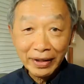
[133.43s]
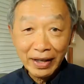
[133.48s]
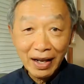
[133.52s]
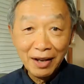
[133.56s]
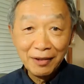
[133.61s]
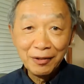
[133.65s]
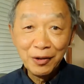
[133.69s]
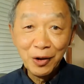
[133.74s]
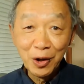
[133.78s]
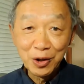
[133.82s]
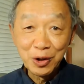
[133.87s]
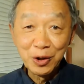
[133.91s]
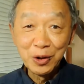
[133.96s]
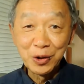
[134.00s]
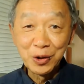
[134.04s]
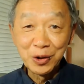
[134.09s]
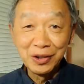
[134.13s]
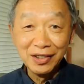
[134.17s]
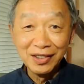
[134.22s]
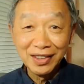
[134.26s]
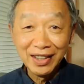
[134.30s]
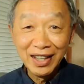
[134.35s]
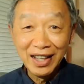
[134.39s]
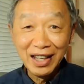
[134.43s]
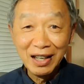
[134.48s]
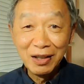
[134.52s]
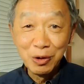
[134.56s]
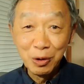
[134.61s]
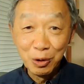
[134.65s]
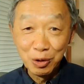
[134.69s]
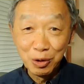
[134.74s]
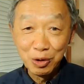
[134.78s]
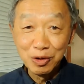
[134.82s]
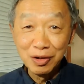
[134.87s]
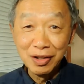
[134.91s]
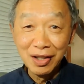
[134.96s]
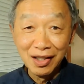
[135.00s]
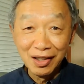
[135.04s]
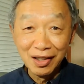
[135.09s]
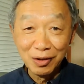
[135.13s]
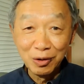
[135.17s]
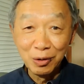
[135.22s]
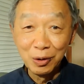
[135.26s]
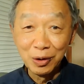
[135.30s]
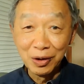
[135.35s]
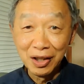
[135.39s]
knife also can use
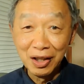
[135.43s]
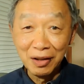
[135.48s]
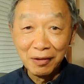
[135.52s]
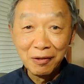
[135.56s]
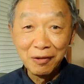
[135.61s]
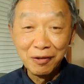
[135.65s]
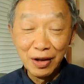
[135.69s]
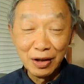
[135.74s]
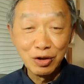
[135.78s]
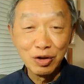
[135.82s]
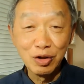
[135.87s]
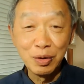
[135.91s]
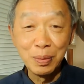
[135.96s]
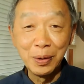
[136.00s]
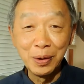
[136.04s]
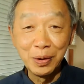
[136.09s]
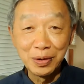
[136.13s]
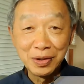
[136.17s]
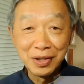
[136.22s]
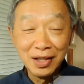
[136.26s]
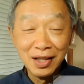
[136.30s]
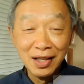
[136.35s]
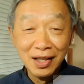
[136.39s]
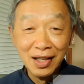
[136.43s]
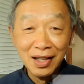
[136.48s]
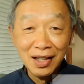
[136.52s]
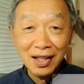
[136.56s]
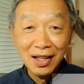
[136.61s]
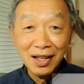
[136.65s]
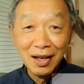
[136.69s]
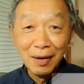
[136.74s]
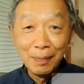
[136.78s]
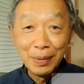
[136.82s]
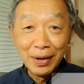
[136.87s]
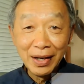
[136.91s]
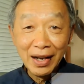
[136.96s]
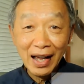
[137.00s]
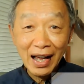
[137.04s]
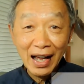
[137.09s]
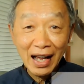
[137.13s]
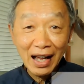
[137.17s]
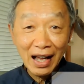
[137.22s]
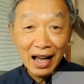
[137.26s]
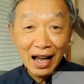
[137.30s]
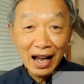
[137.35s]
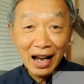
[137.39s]
to cut vegetables, but
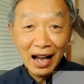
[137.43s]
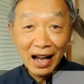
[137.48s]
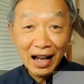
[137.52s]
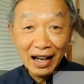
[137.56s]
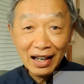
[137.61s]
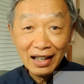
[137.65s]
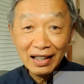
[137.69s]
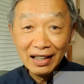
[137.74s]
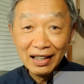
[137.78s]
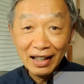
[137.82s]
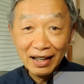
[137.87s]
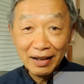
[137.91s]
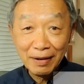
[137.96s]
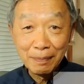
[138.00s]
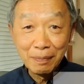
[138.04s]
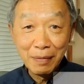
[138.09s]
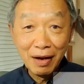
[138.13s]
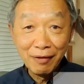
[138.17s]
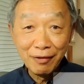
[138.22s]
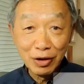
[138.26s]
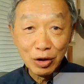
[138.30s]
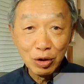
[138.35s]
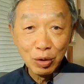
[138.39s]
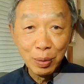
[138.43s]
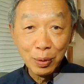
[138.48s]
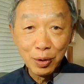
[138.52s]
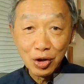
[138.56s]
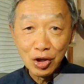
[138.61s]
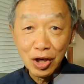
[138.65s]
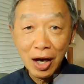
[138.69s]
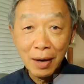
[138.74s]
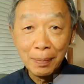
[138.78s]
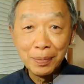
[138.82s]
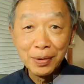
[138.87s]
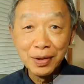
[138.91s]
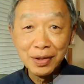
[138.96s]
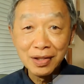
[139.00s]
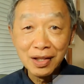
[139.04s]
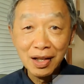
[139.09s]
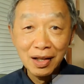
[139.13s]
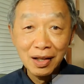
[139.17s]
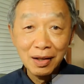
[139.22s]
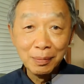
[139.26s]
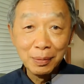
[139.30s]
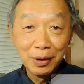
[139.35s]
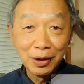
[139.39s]
I like my vegetable choppers
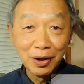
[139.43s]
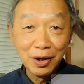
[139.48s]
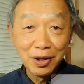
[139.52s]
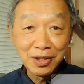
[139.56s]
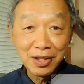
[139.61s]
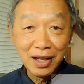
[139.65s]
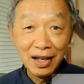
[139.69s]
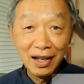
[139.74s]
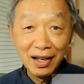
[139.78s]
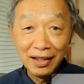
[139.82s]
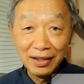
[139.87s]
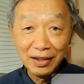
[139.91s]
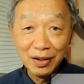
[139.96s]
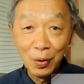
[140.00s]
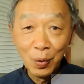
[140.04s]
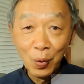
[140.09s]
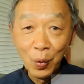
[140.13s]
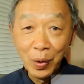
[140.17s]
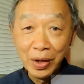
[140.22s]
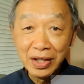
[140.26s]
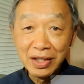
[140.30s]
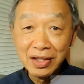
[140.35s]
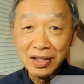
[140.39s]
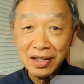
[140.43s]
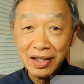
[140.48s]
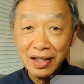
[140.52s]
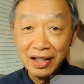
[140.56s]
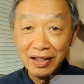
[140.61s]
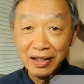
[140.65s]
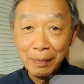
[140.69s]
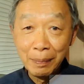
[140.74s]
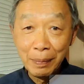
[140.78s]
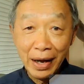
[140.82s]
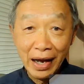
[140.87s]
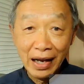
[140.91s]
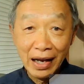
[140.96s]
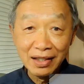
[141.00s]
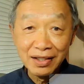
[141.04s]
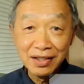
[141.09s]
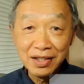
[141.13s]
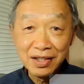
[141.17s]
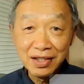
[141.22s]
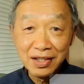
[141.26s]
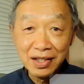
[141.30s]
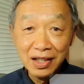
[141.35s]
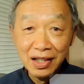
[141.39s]
because I like the weight and the
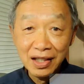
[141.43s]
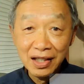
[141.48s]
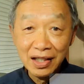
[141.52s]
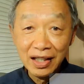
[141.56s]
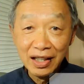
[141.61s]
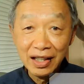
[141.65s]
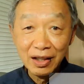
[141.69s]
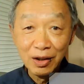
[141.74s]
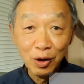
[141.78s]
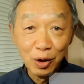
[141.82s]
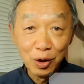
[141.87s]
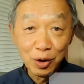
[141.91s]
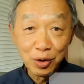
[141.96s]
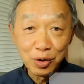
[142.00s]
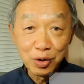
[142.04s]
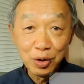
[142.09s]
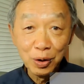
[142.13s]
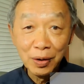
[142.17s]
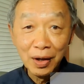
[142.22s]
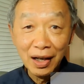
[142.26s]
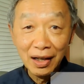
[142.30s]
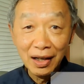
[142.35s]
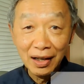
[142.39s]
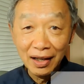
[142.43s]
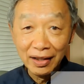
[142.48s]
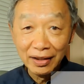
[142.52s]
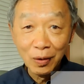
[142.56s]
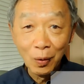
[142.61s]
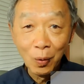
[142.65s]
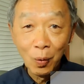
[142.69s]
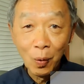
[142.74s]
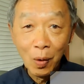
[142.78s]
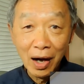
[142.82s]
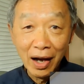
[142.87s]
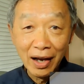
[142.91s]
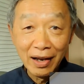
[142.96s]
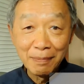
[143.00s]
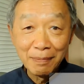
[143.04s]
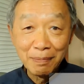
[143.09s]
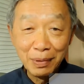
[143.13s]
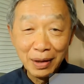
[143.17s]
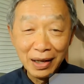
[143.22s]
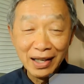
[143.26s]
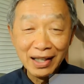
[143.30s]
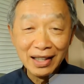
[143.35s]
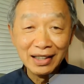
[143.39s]
balance, and also I like the wide
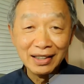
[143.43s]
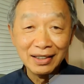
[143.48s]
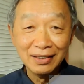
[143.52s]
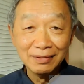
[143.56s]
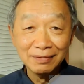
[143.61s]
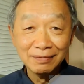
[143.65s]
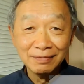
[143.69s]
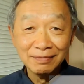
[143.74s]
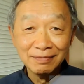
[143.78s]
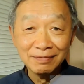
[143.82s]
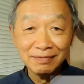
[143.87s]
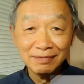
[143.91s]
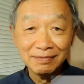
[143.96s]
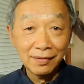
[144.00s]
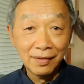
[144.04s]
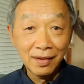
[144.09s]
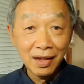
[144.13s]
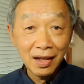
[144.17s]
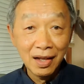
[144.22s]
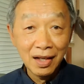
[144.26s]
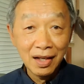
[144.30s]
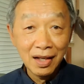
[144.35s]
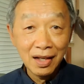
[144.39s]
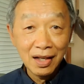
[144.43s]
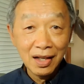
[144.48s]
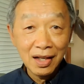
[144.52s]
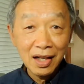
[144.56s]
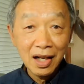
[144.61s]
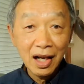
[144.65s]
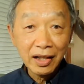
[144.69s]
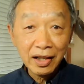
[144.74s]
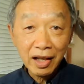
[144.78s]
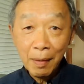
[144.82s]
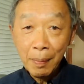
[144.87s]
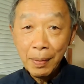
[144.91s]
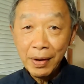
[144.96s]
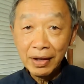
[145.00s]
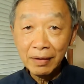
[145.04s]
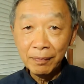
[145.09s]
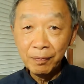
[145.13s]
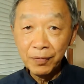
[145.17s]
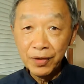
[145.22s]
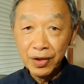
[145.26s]
blade. Keeping